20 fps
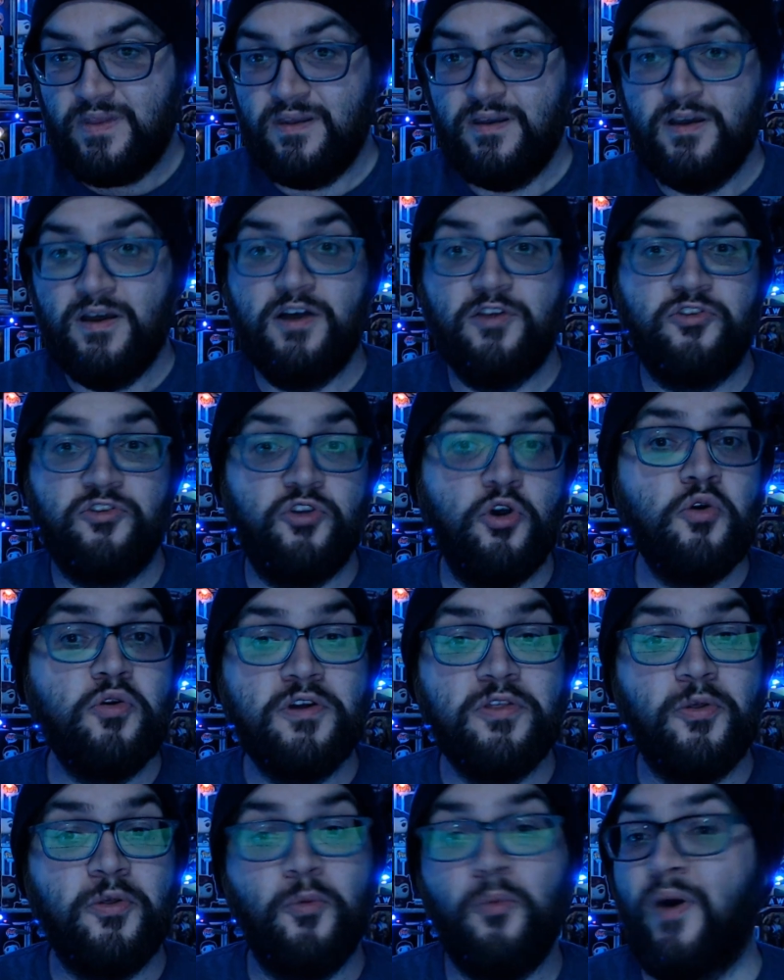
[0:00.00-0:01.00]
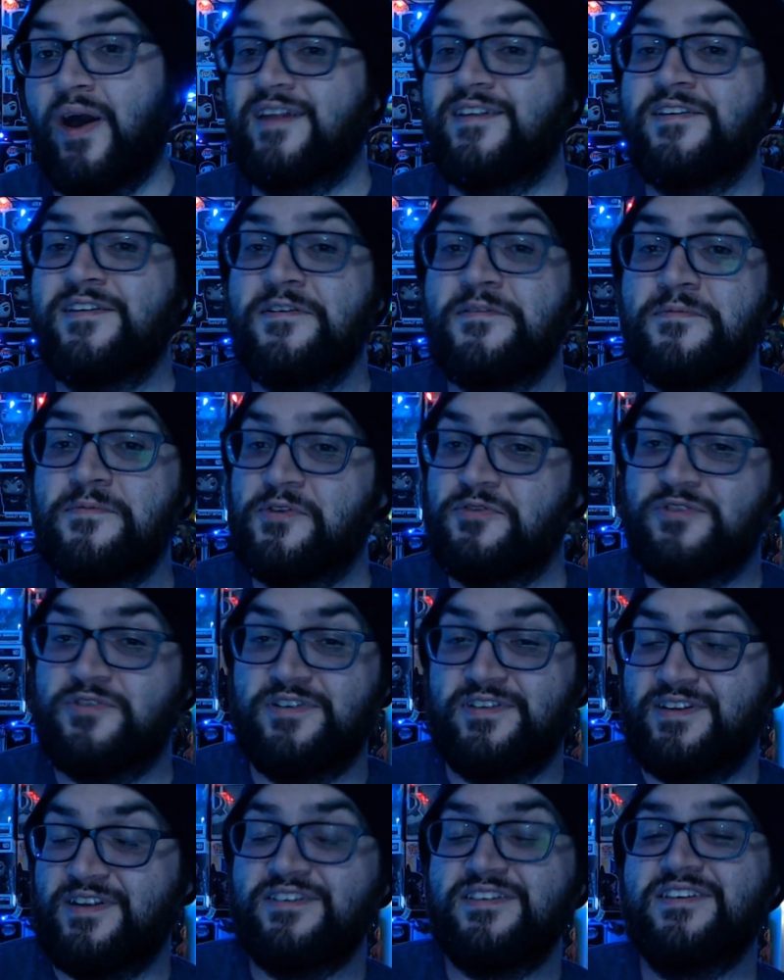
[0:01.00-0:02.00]
Ahsoka the White. Let's
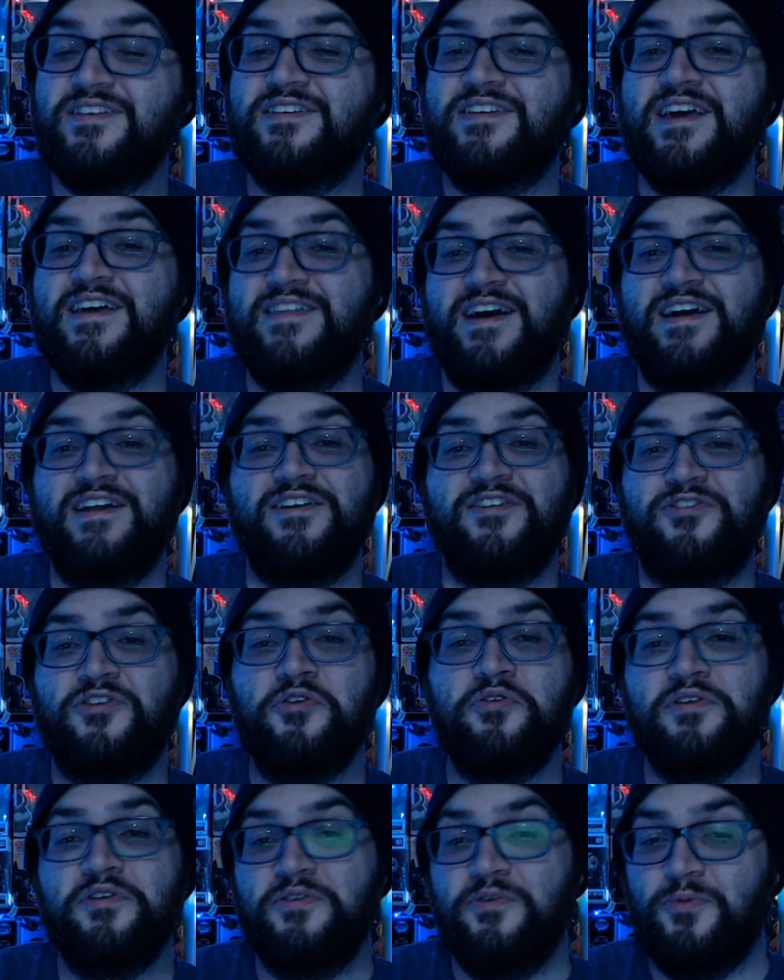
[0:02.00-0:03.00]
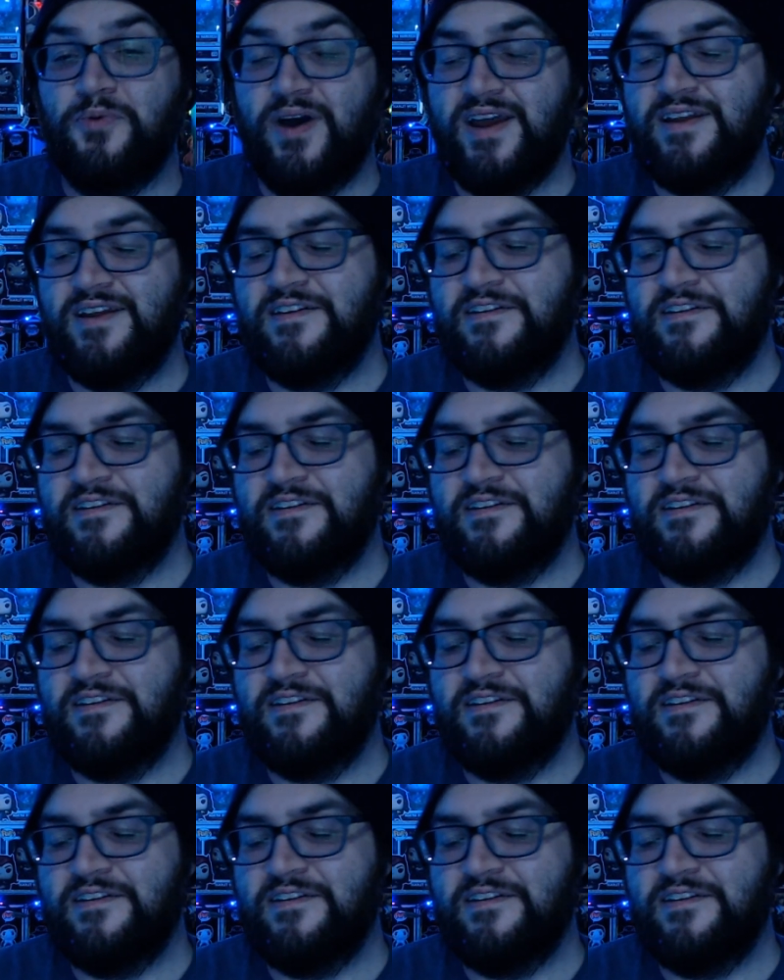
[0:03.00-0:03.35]
just let's just say that Ahsoka the White.